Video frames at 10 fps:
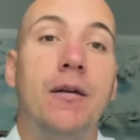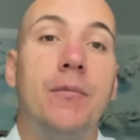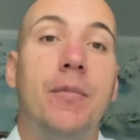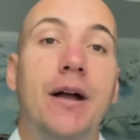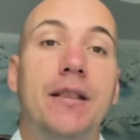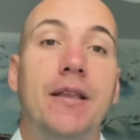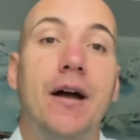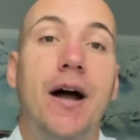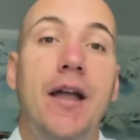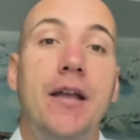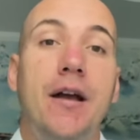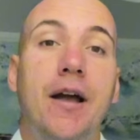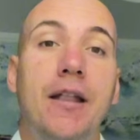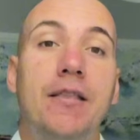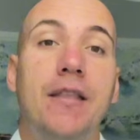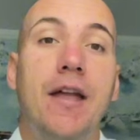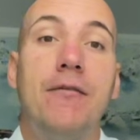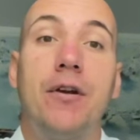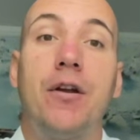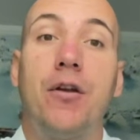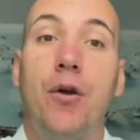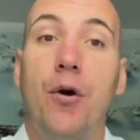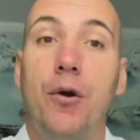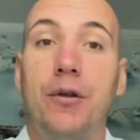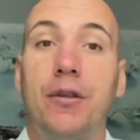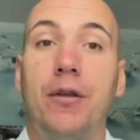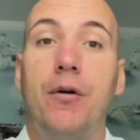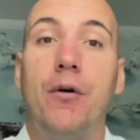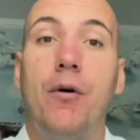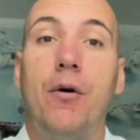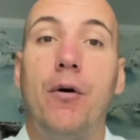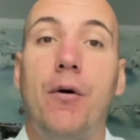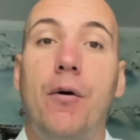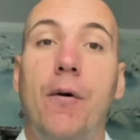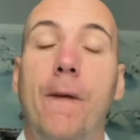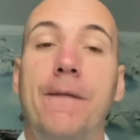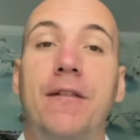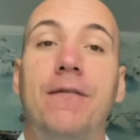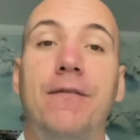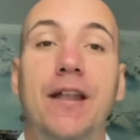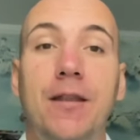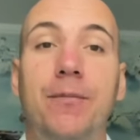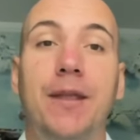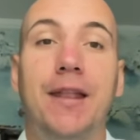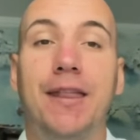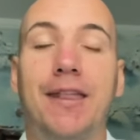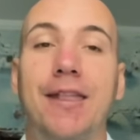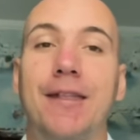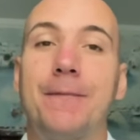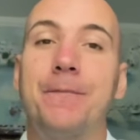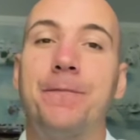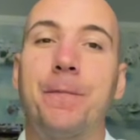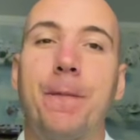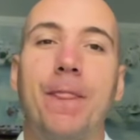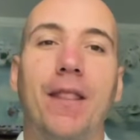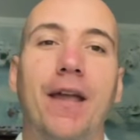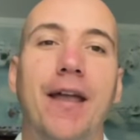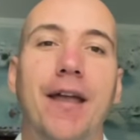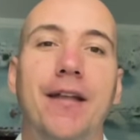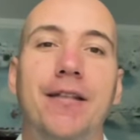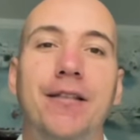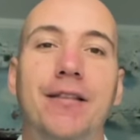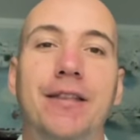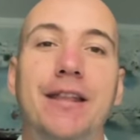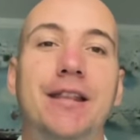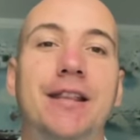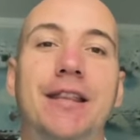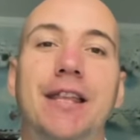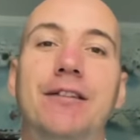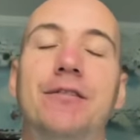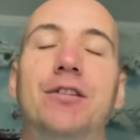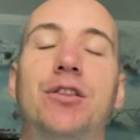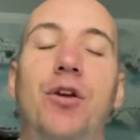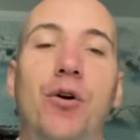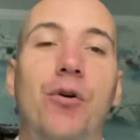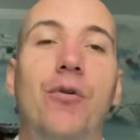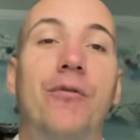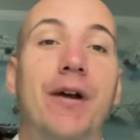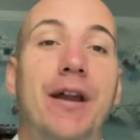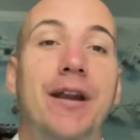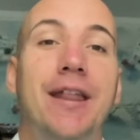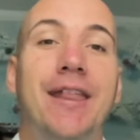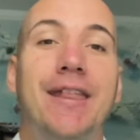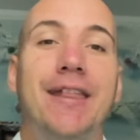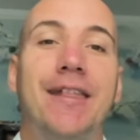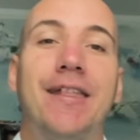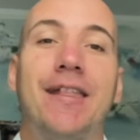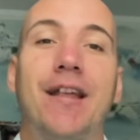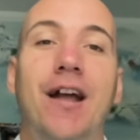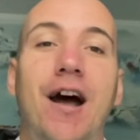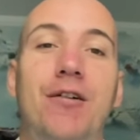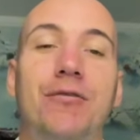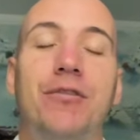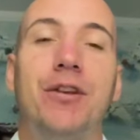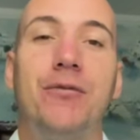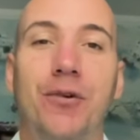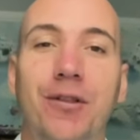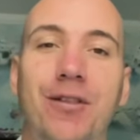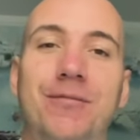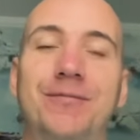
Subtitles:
But I had never heard of the Philippines and didn't even know where this country was.